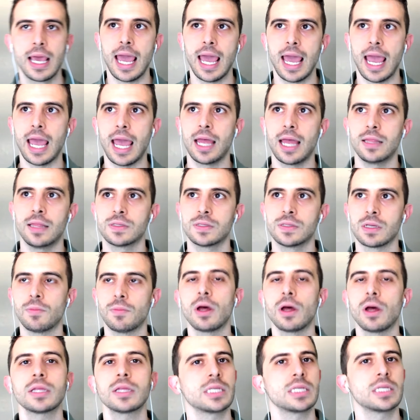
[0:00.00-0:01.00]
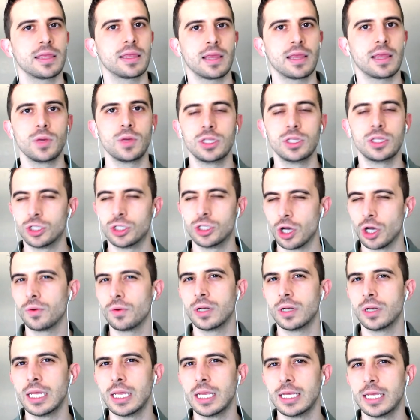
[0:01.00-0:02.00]
And I'm not saying that we don't
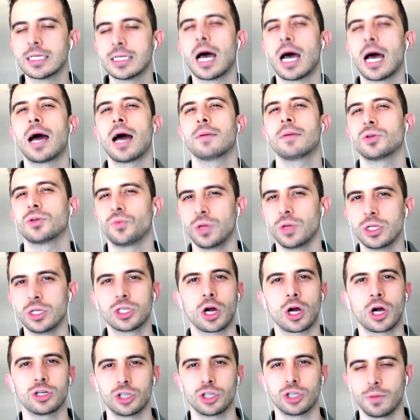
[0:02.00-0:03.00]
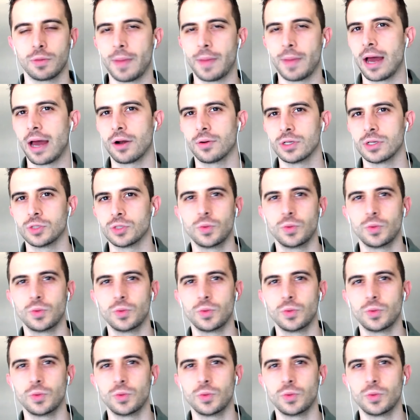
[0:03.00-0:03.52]
need time to recharge our batteries.